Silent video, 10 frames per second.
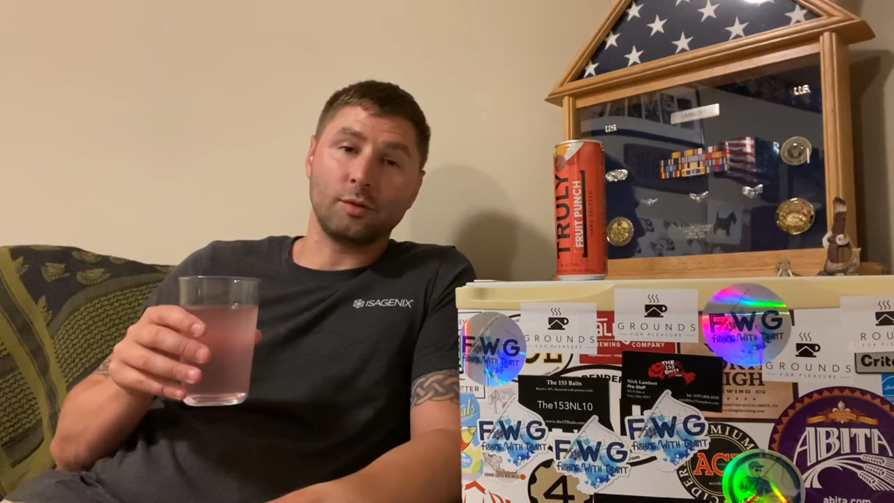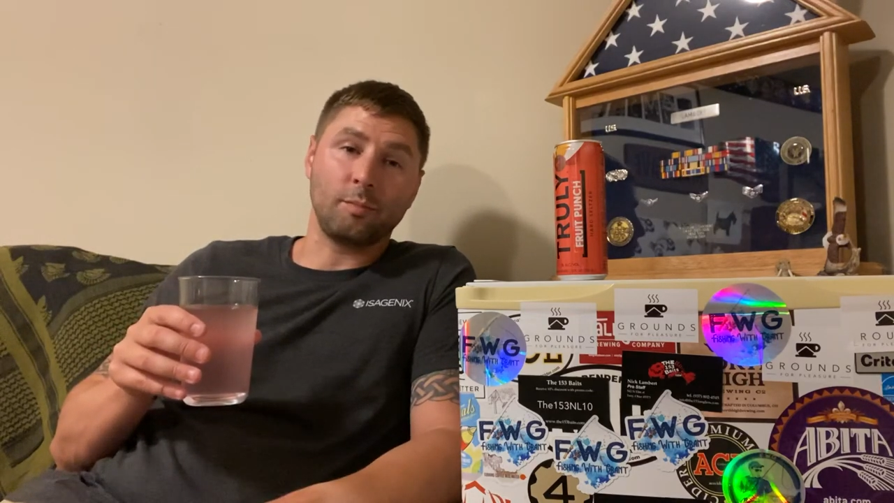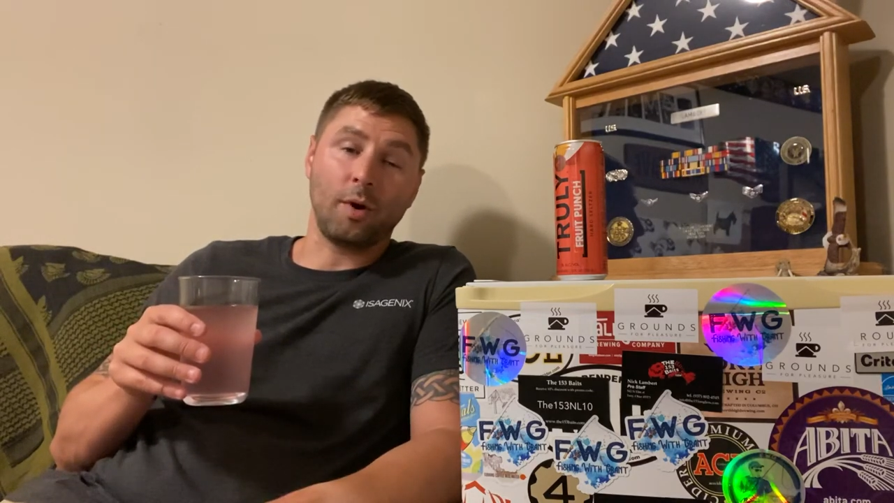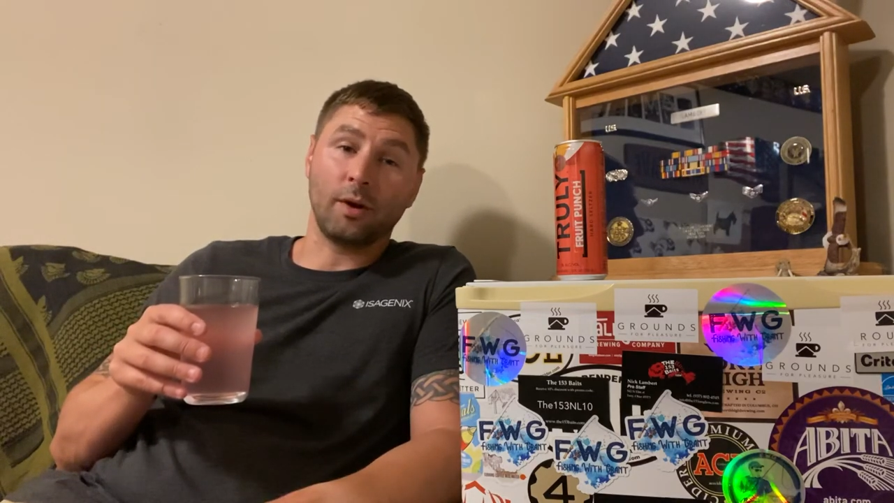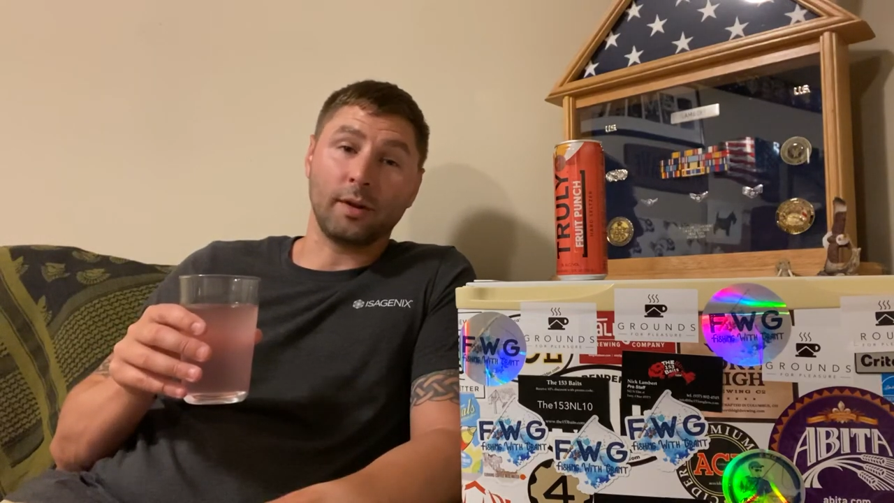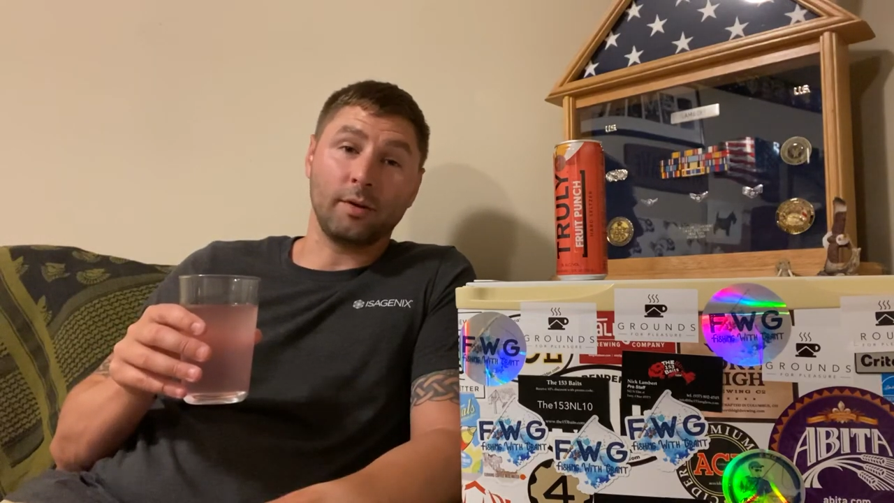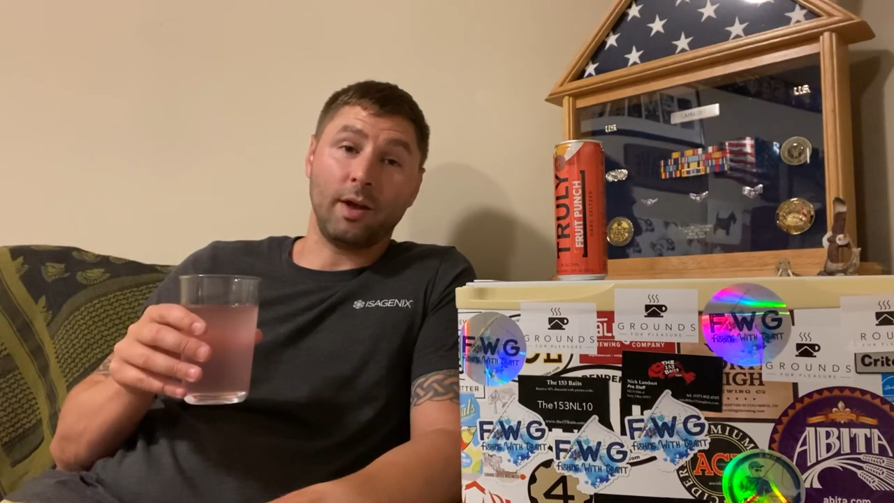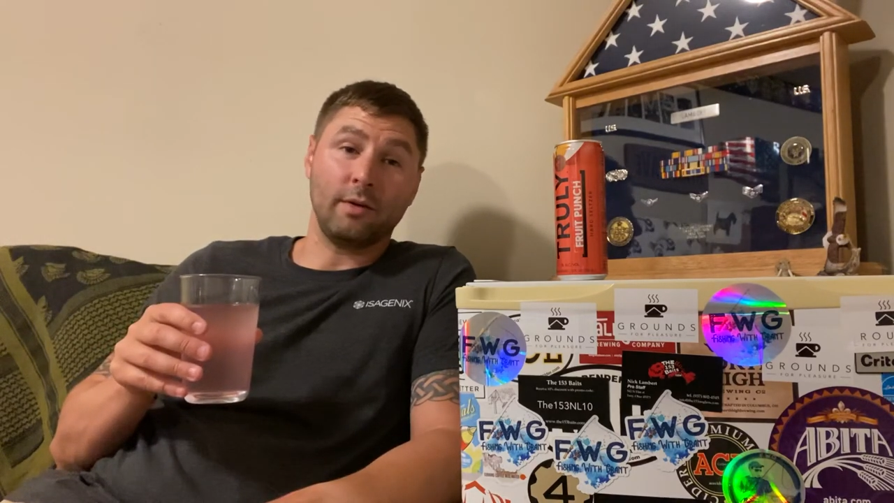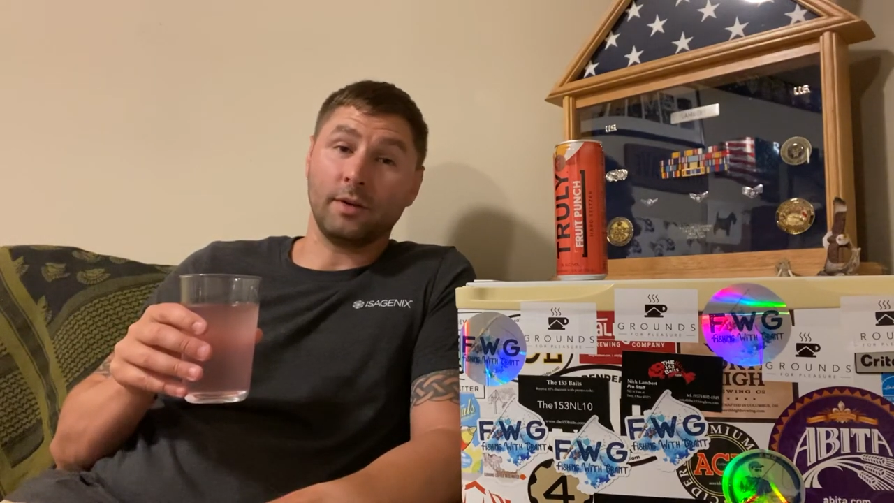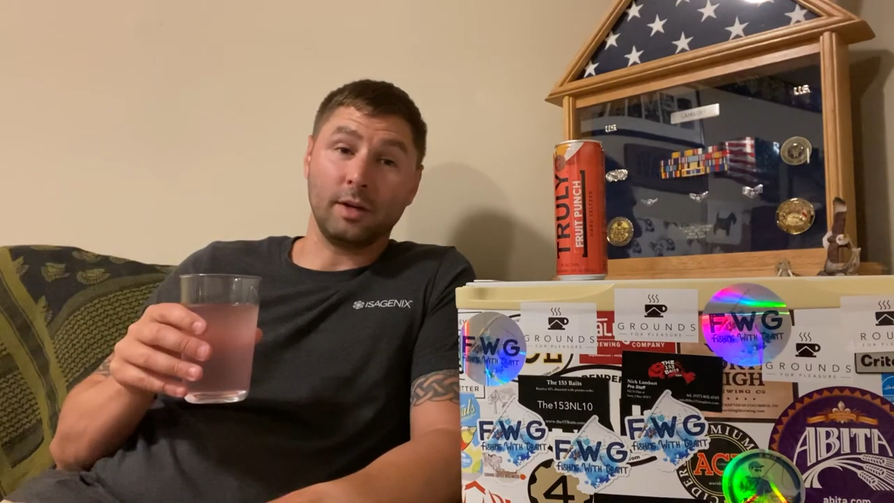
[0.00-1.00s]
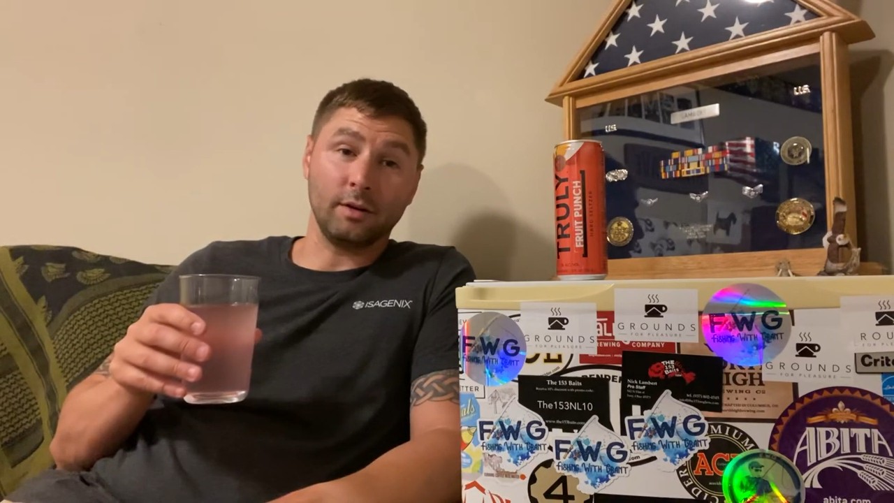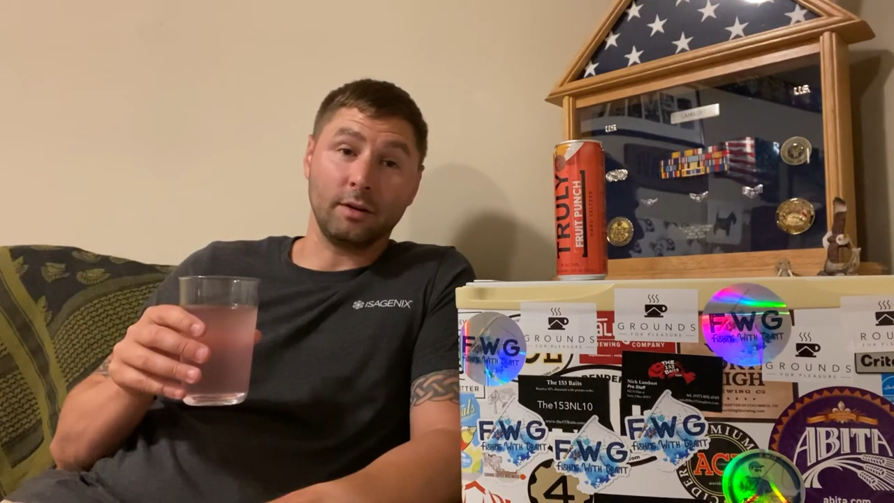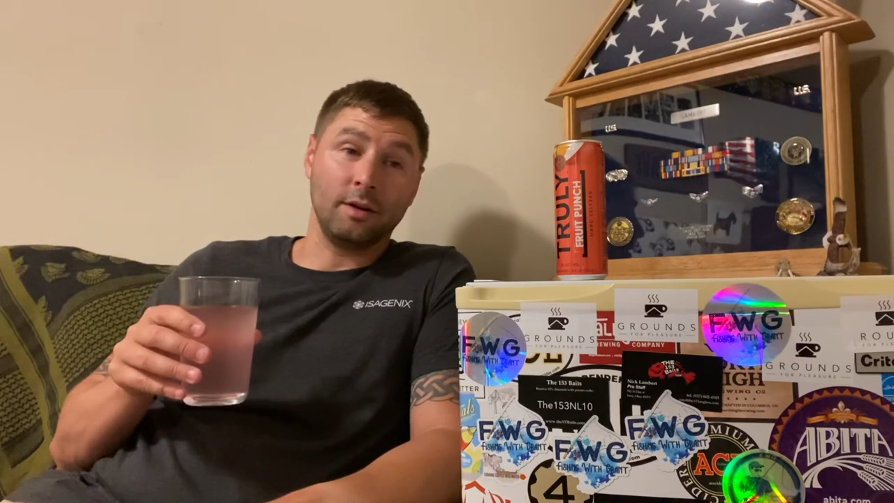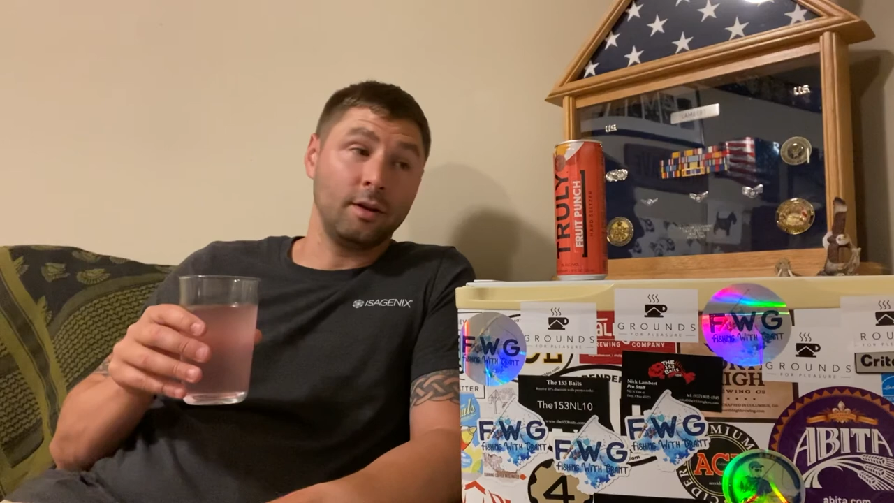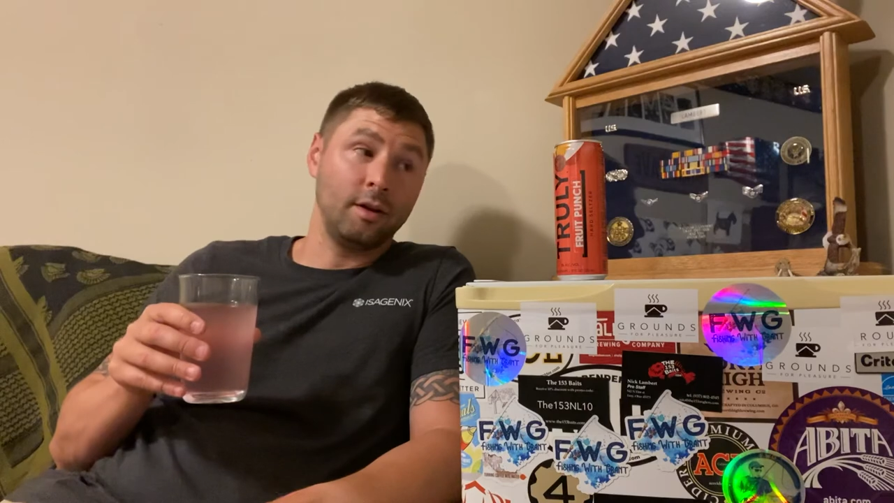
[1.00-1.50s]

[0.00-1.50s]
a party around here